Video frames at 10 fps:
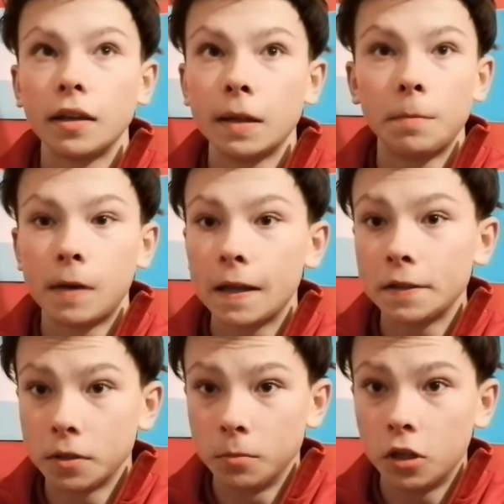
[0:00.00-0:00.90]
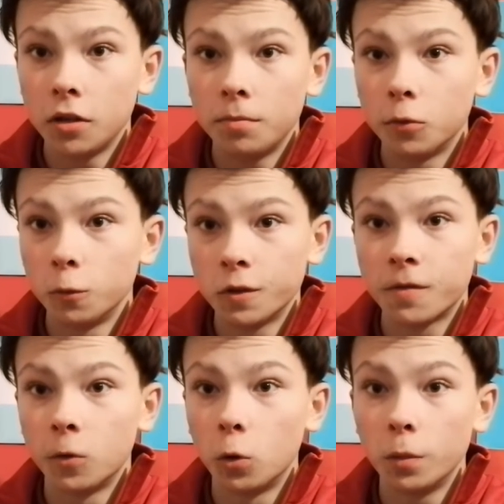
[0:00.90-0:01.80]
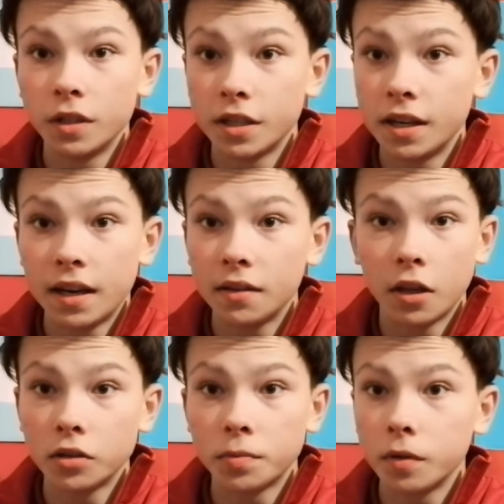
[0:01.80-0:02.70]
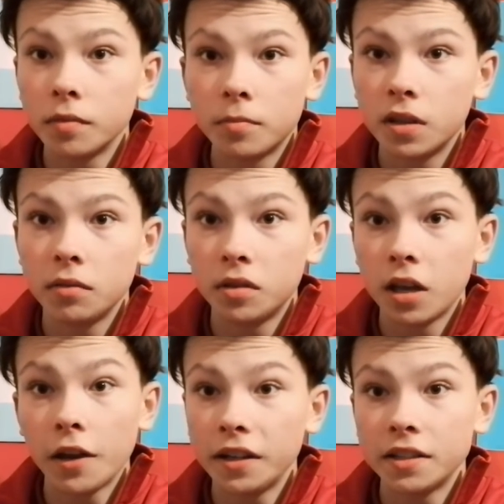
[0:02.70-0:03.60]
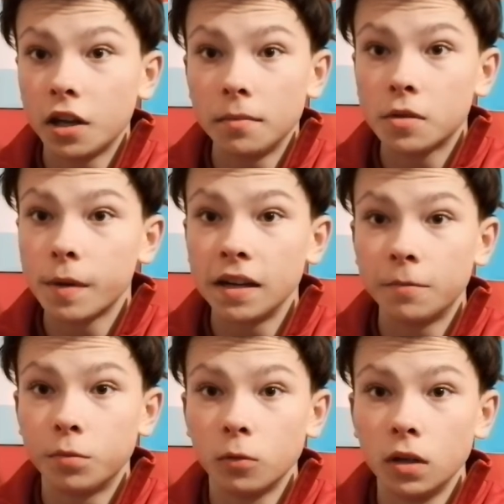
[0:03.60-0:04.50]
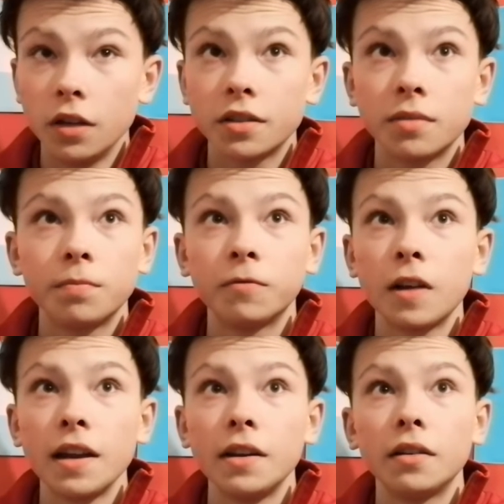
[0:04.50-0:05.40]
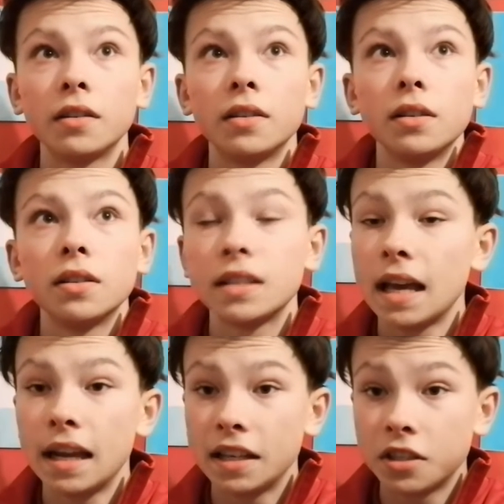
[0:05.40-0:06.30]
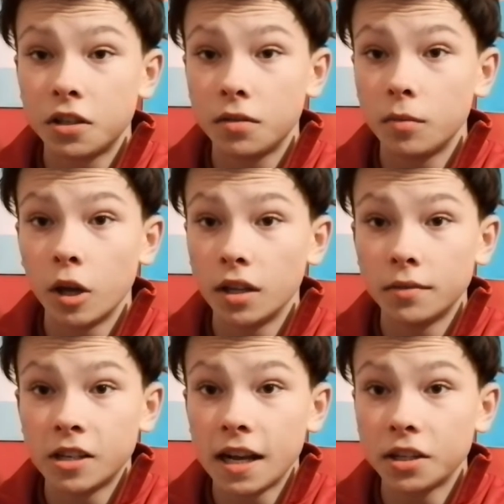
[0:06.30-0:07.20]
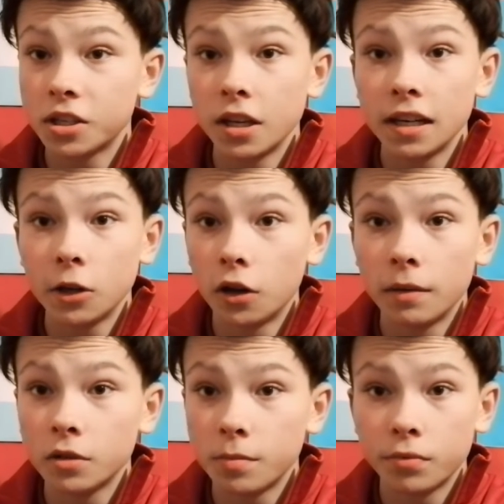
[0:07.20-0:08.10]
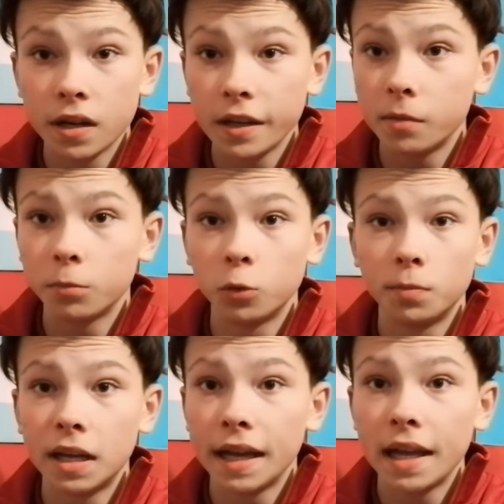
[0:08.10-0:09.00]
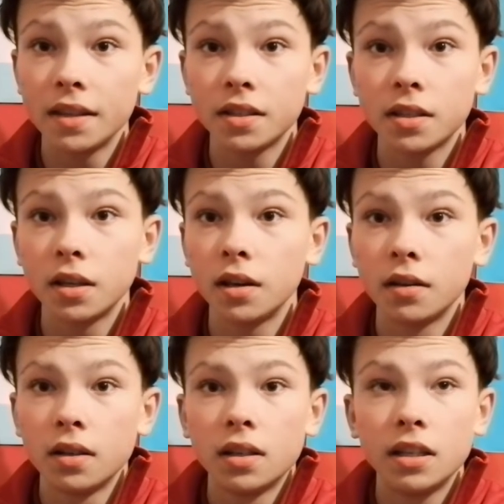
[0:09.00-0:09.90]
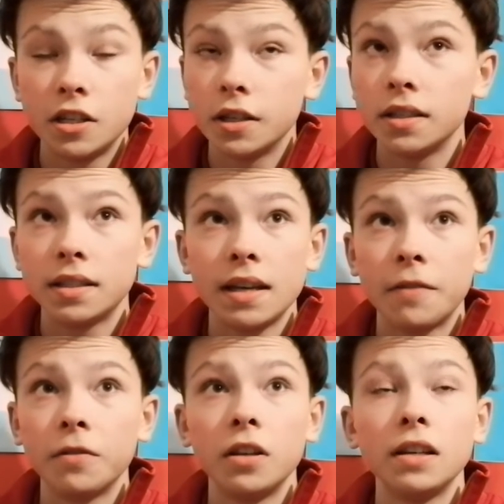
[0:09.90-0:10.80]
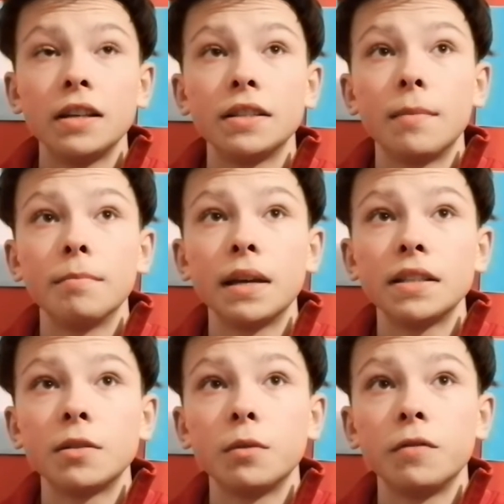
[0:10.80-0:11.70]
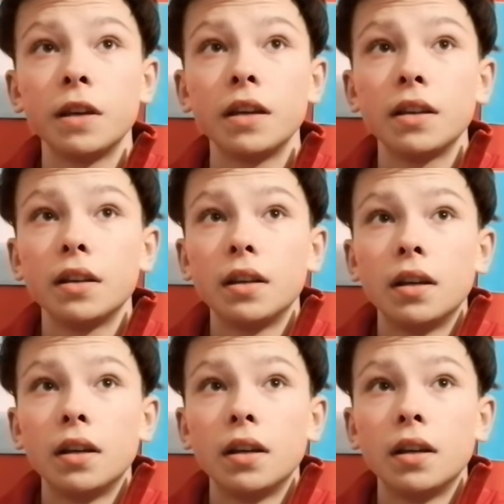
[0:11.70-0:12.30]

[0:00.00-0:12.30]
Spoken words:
They played some good balls forward, and those were the only times where Liverpool looked threatening. Salah had a chance early on. It was a brilliant ball by Henderson. He should definitely have done better with it.